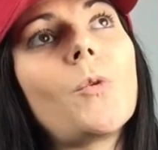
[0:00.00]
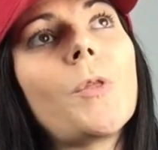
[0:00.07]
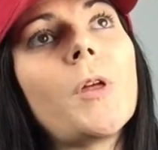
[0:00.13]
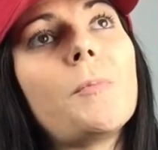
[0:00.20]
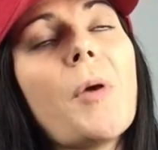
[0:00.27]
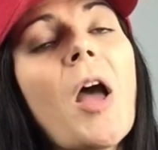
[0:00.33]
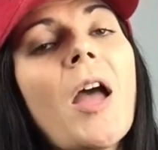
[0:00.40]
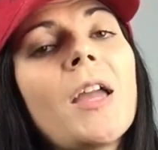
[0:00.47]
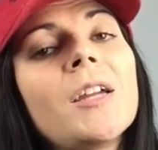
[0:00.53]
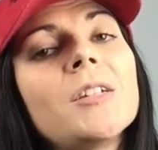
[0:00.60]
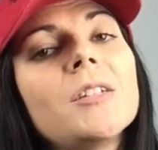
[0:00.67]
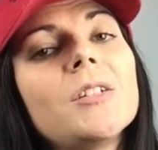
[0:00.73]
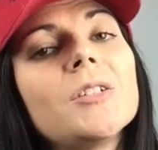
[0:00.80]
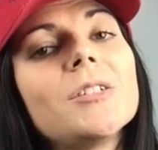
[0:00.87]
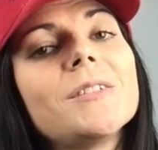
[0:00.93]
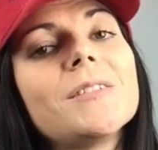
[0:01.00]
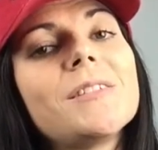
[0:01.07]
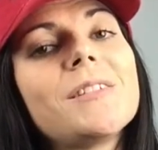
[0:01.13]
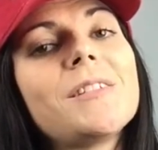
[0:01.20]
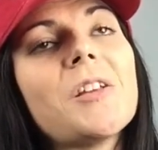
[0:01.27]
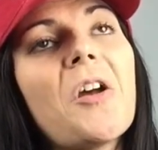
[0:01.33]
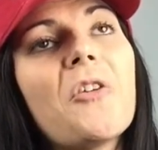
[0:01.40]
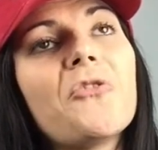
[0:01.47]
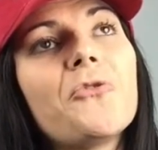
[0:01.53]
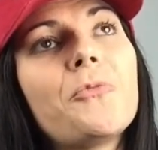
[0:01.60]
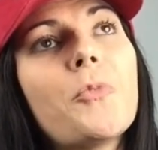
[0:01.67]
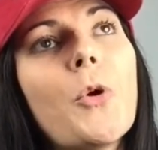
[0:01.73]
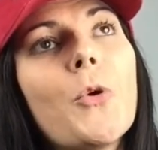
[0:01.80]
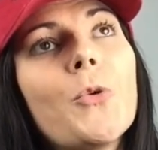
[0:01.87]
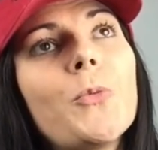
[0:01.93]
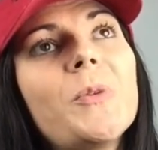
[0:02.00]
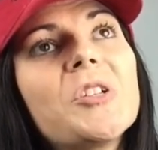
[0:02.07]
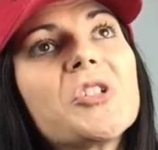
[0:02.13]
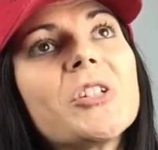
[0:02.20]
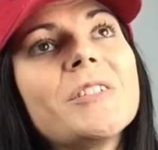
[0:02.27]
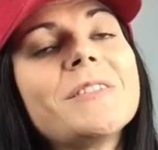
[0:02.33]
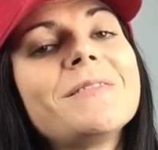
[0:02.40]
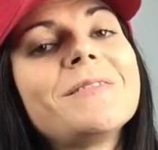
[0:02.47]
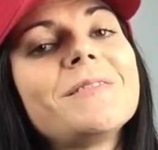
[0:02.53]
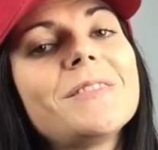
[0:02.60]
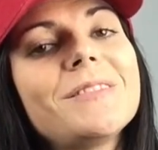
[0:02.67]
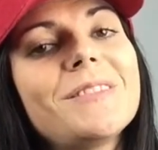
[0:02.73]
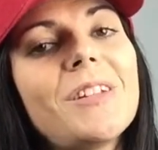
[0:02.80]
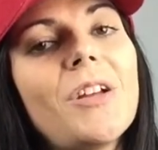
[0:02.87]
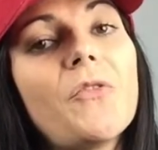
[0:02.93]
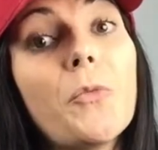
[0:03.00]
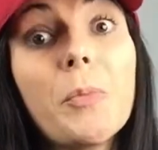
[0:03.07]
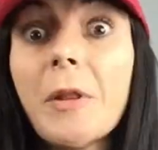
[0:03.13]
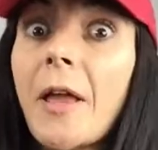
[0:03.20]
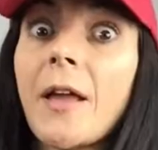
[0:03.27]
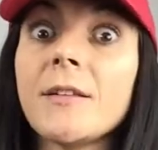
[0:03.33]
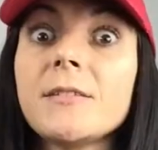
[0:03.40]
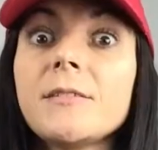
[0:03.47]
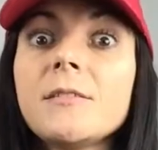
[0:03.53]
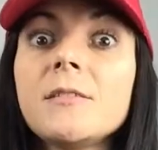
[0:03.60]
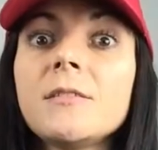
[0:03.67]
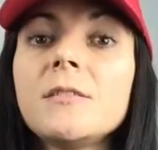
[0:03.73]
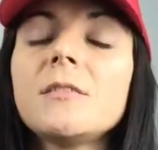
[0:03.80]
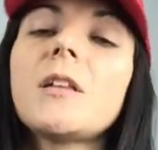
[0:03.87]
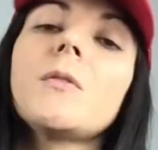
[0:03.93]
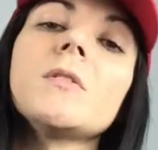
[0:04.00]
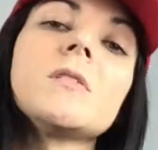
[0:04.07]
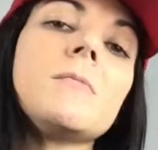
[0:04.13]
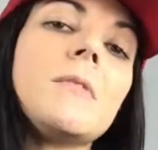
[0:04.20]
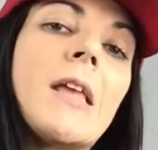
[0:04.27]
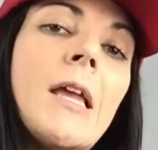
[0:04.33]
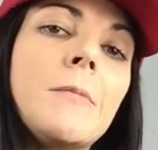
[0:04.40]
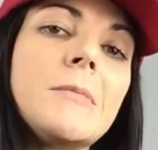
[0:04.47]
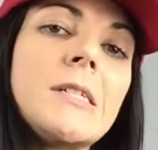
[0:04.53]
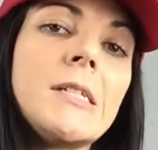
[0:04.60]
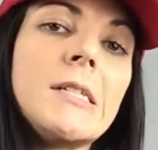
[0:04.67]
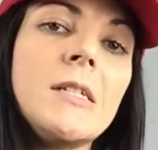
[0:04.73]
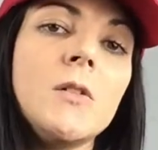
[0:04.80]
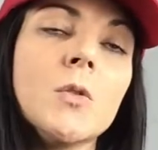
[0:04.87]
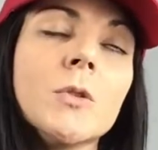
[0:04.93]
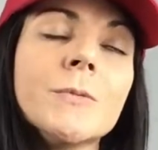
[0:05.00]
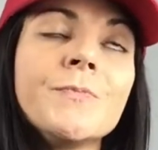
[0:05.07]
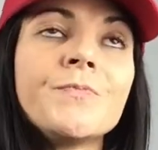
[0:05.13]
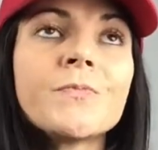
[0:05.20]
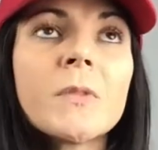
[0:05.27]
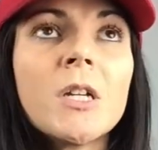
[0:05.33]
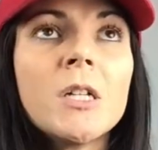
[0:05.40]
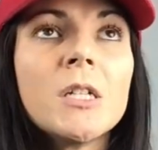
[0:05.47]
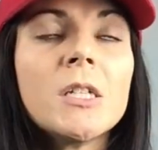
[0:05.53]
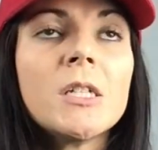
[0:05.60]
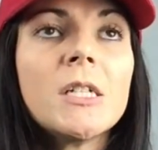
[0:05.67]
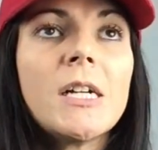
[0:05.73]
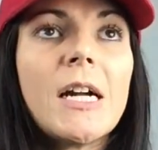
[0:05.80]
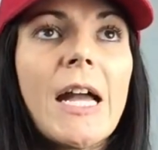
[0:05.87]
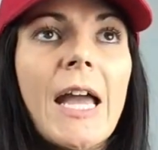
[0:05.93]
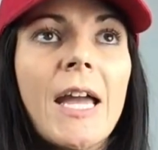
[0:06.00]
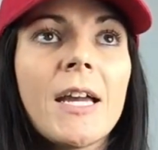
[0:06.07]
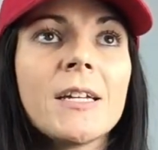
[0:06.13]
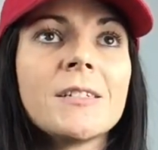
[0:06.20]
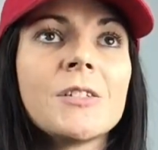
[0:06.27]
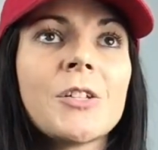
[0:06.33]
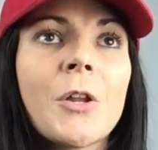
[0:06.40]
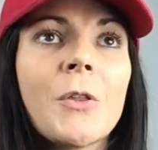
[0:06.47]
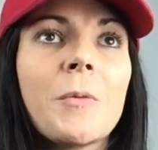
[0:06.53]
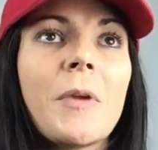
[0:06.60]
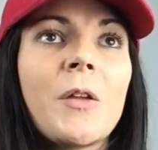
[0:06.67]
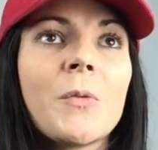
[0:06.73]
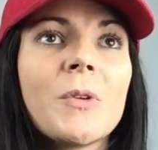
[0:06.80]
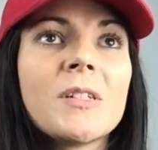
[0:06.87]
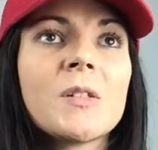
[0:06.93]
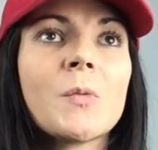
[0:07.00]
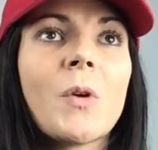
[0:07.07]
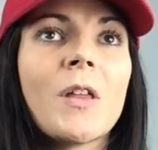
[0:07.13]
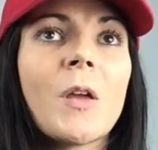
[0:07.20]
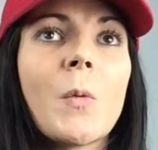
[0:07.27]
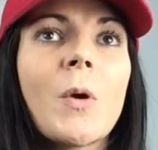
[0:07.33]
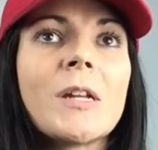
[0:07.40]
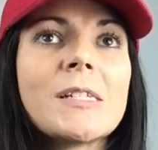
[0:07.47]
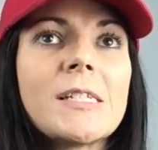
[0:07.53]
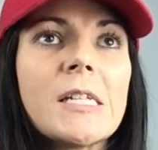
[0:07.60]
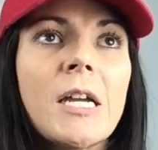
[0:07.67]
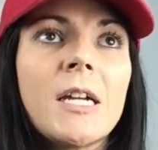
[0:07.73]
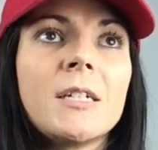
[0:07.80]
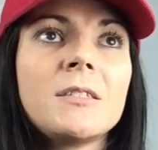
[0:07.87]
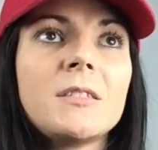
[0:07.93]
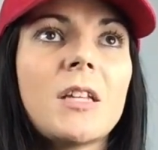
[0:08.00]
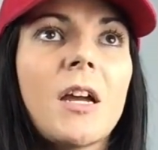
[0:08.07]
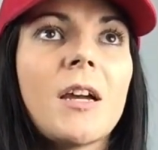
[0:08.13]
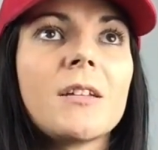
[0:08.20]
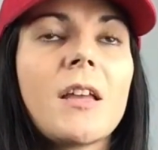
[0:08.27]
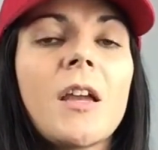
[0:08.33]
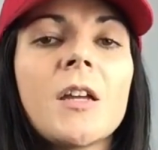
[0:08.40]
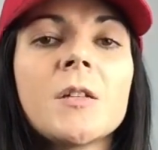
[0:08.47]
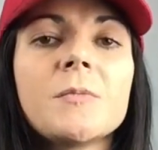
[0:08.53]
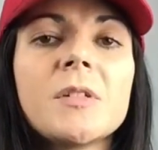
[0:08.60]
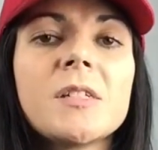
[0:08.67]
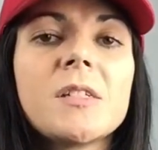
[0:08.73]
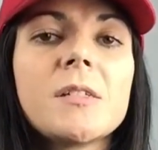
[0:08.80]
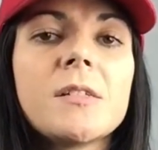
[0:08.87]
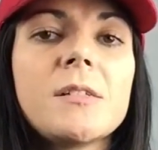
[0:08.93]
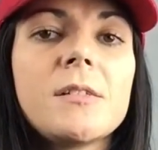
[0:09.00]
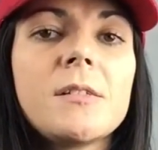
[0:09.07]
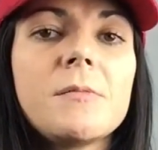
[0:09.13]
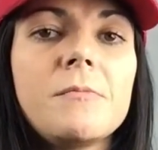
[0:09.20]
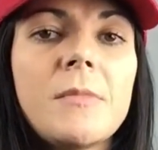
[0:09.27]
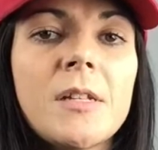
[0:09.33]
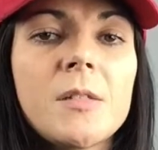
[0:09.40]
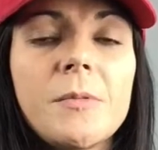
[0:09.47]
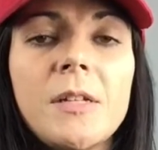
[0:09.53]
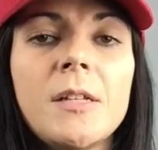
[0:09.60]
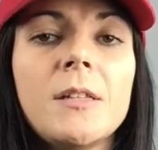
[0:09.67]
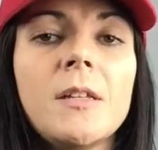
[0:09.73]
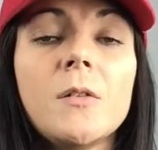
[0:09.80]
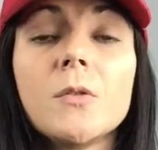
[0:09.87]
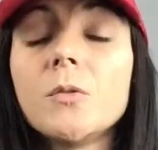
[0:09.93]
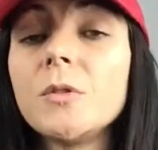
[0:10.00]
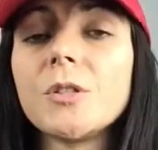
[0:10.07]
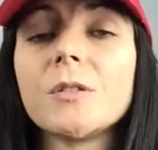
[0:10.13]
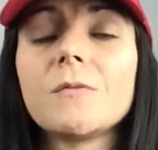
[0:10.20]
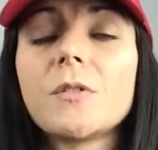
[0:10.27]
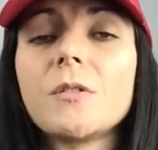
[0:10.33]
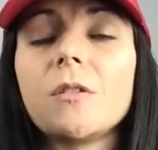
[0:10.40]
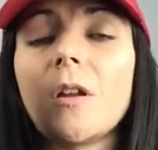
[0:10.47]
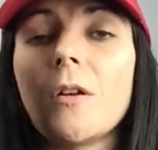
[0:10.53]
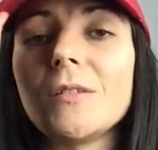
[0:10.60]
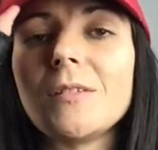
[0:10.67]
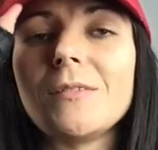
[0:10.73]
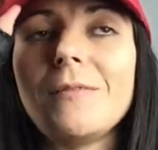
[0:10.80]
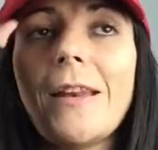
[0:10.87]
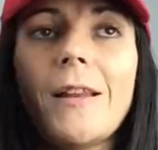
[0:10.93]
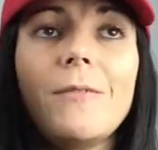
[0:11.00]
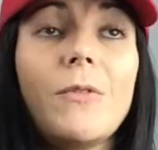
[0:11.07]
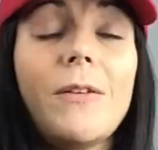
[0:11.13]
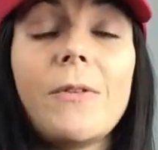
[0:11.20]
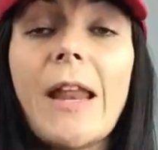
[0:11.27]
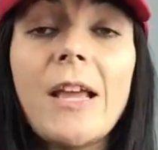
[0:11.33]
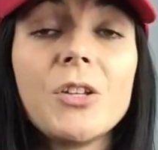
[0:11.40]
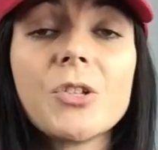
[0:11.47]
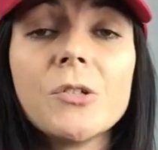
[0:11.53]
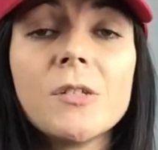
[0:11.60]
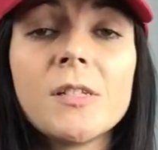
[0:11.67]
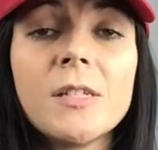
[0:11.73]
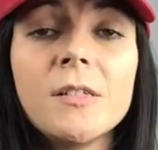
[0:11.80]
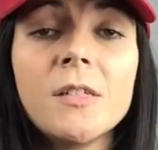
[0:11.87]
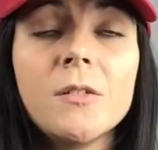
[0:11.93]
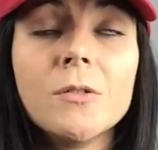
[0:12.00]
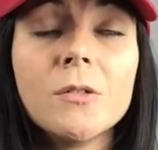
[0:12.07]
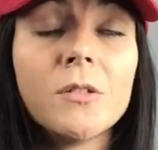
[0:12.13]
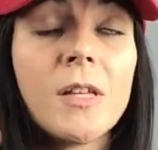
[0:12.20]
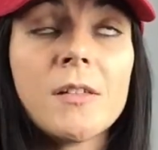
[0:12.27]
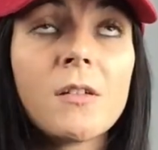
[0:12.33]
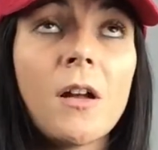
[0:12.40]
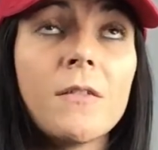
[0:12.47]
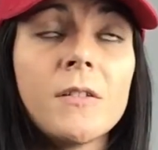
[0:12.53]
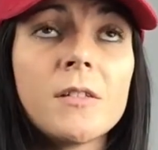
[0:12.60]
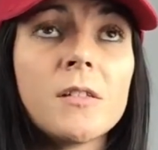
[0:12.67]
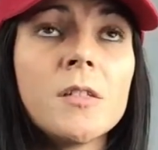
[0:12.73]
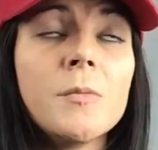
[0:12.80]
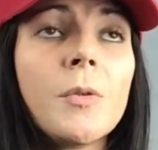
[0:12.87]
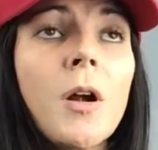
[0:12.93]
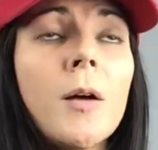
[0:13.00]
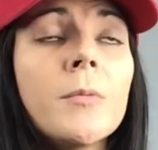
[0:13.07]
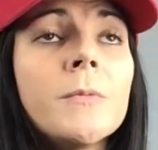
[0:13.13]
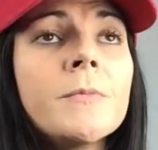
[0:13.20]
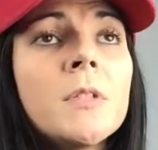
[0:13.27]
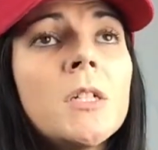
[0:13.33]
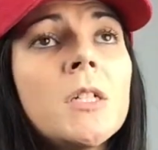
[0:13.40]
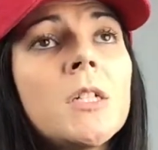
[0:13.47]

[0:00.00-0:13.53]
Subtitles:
the pioneers of prohibition of a plant that was named illegal. And the main reason why they want to say that cannabis is meant to be illegal, which it's nature is illegal, that's obviously a problem.